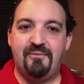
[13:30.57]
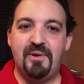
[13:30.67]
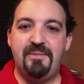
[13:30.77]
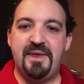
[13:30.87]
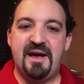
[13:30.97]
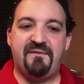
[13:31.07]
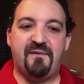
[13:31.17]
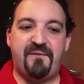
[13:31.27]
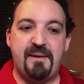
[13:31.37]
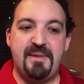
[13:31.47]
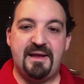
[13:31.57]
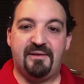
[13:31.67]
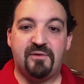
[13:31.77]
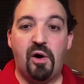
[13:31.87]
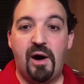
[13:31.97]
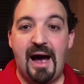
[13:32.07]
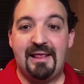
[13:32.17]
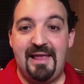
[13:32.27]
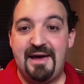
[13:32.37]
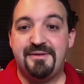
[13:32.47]
will be there for 5 minutes,
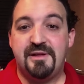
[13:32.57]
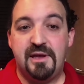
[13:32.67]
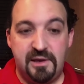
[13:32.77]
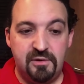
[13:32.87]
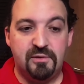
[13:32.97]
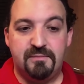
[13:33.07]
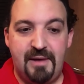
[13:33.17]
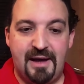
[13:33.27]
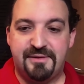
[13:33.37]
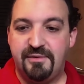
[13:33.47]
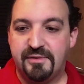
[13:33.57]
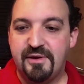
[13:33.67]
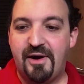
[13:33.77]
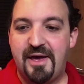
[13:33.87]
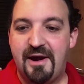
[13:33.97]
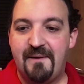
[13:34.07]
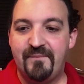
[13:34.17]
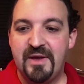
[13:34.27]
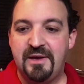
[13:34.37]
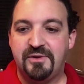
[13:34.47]
unless you, as you saw
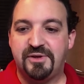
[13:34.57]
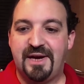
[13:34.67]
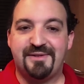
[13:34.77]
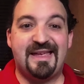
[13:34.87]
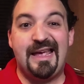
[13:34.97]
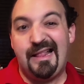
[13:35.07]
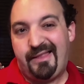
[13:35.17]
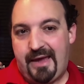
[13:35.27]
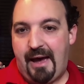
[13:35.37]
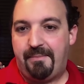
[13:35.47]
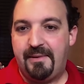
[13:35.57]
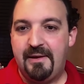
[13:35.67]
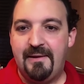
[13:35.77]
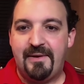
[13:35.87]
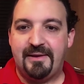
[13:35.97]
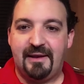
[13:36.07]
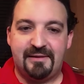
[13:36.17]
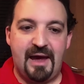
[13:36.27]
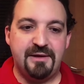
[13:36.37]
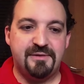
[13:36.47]
here, you just kill the app. In that
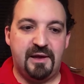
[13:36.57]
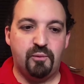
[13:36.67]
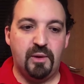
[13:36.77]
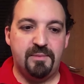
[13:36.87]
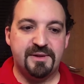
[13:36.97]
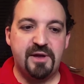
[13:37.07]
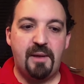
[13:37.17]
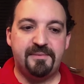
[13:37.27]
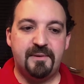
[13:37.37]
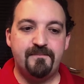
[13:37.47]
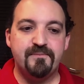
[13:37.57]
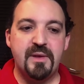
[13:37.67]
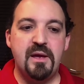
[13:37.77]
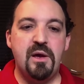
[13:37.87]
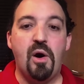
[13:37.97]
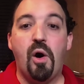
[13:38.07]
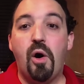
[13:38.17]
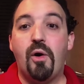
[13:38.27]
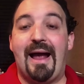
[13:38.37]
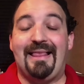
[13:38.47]
case, it will be stopped,
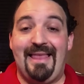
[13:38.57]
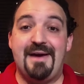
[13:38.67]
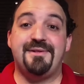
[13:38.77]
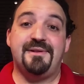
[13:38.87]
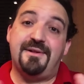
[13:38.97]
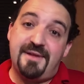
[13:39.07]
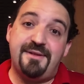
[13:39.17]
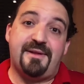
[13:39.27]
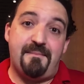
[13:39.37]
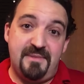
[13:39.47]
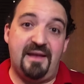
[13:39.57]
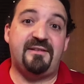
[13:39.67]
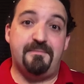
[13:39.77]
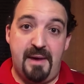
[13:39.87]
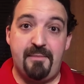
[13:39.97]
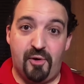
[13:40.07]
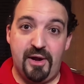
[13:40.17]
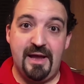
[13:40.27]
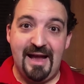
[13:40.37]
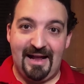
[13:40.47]
or unless the system needs
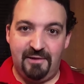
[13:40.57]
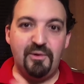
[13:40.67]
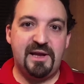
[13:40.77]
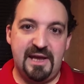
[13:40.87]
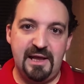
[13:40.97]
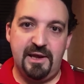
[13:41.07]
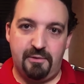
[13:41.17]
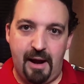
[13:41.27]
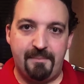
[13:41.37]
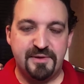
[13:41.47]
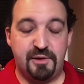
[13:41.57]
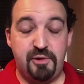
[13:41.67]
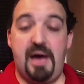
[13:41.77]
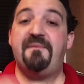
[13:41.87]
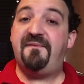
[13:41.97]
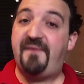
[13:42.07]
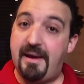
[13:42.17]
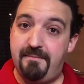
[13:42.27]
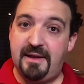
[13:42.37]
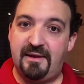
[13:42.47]
memory and it will kill your app. So you have
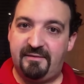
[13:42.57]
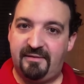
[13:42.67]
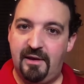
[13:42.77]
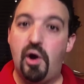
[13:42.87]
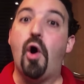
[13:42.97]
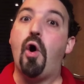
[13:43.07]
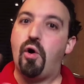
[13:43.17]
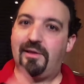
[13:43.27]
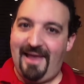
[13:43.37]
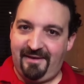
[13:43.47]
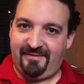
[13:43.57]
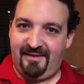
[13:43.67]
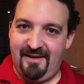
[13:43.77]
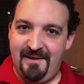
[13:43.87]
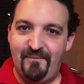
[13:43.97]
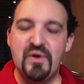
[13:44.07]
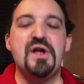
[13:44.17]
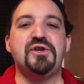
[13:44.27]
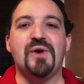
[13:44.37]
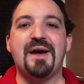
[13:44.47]
5 minutes or less
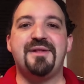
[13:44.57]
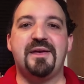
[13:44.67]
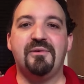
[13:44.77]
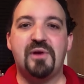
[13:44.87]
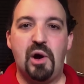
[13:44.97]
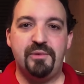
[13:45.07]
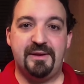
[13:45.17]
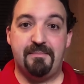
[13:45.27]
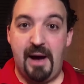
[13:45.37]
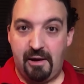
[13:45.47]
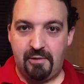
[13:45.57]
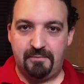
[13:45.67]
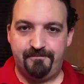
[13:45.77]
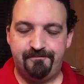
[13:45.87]
to execute code in the background.